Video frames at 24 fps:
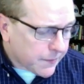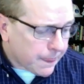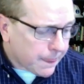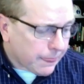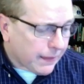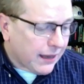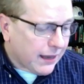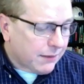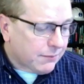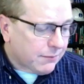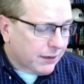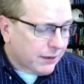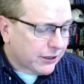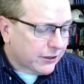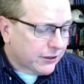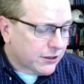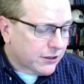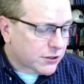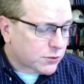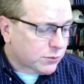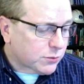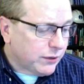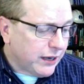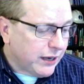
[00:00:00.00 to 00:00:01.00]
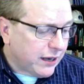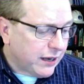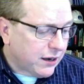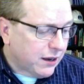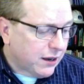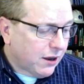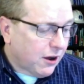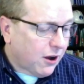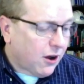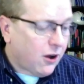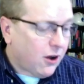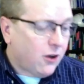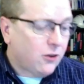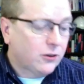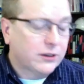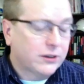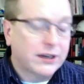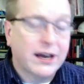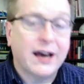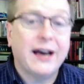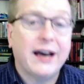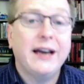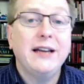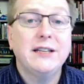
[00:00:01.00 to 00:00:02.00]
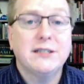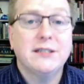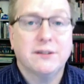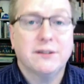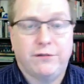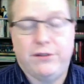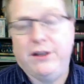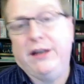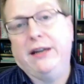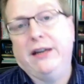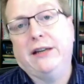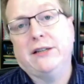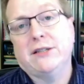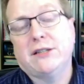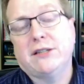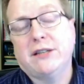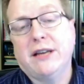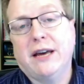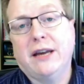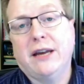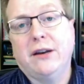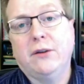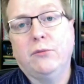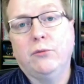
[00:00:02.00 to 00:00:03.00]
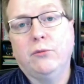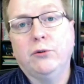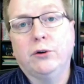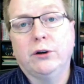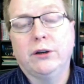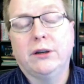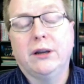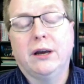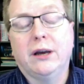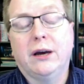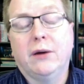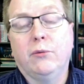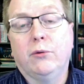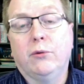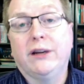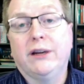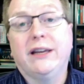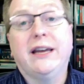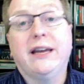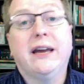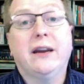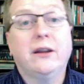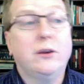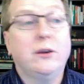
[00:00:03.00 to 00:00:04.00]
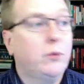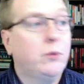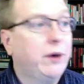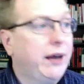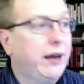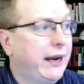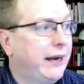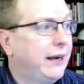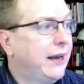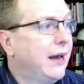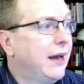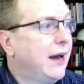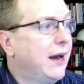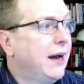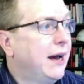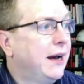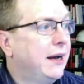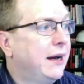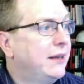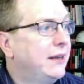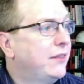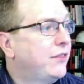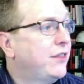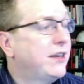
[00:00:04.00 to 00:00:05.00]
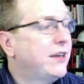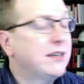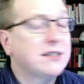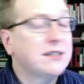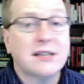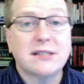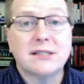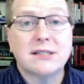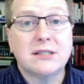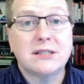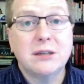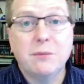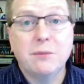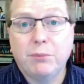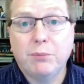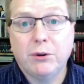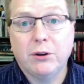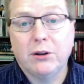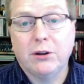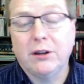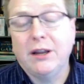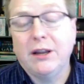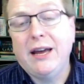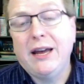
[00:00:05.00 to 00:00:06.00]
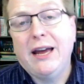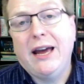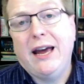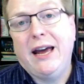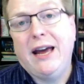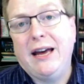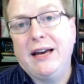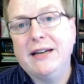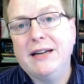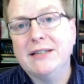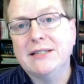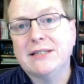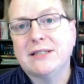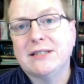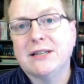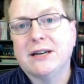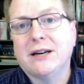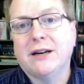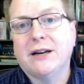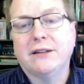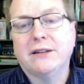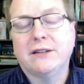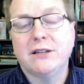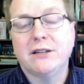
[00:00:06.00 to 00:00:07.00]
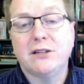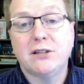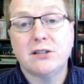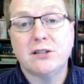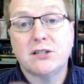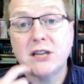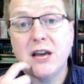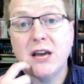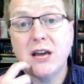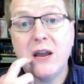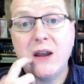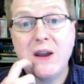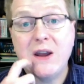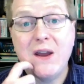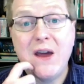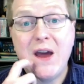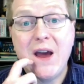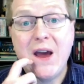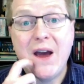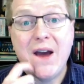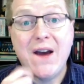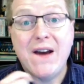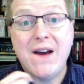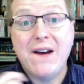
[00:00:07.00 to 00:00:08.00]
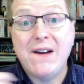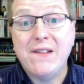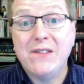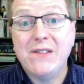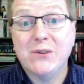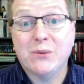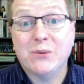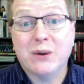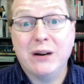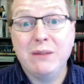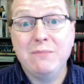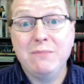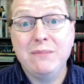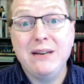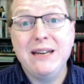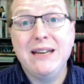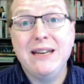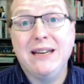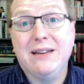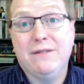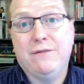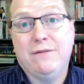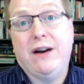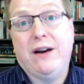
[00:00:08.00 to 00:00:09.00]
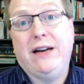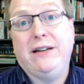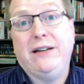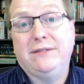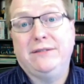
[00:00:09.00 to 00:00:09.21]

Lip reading: and my goodness, we had all kinds of things that were get in the way. Things as simple as, did you send the right meeting invite?